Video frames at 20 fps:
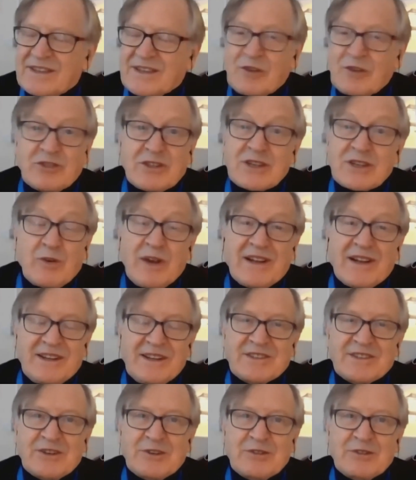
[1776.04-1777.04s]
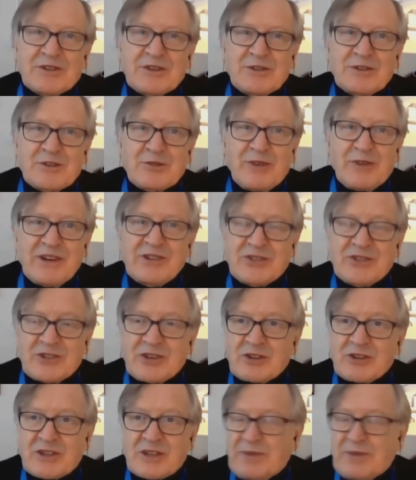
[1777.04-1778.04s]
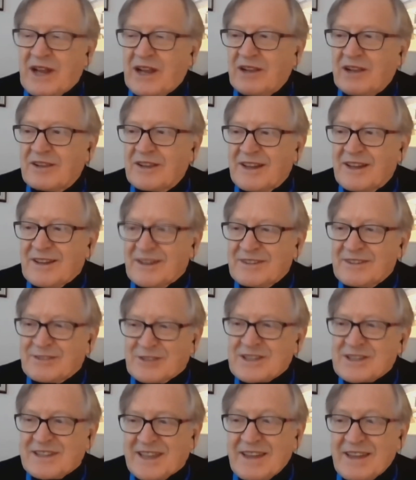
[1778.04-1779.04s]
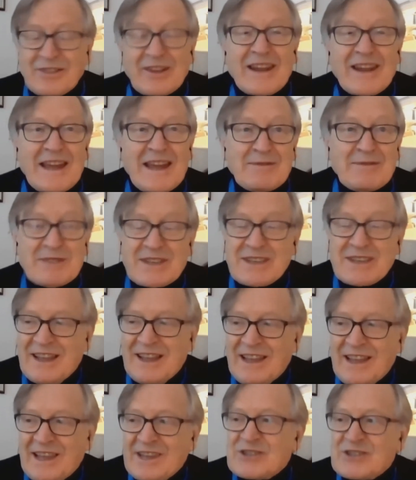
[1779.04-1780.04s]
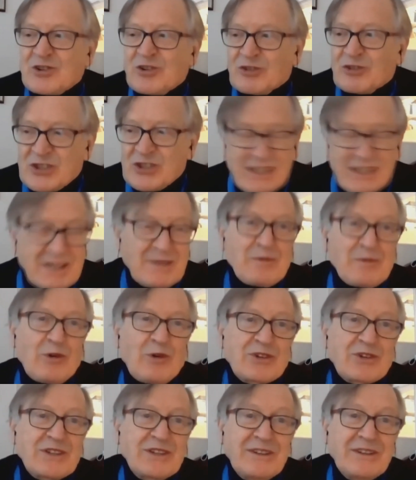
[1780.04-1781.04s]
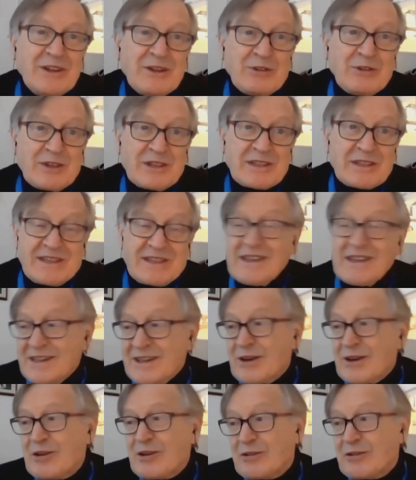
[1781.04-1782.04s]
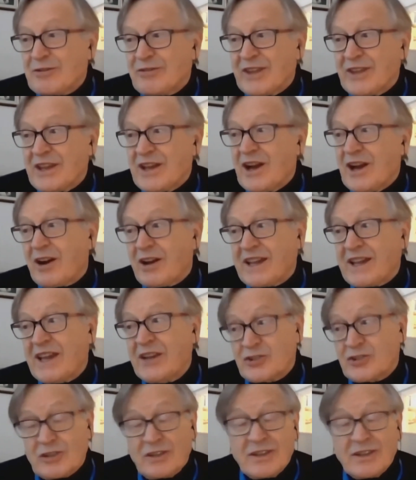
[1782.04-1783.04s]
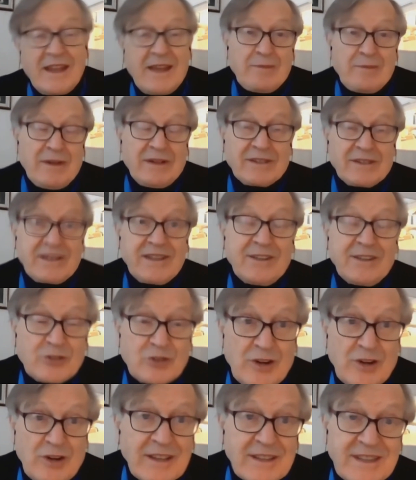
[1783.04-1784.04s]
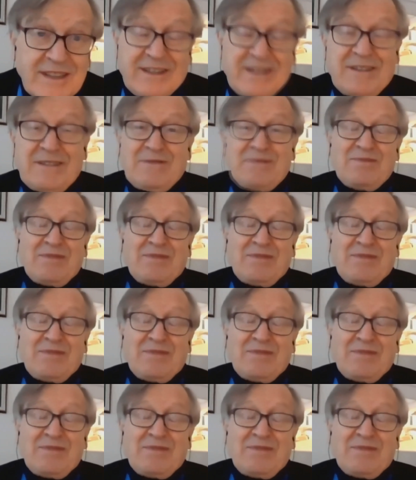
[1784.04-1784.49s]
So just quickly to reintroduce the panel, just to get the names, it's Georgina Morton, who is CEO of the Archangel MLD Trust,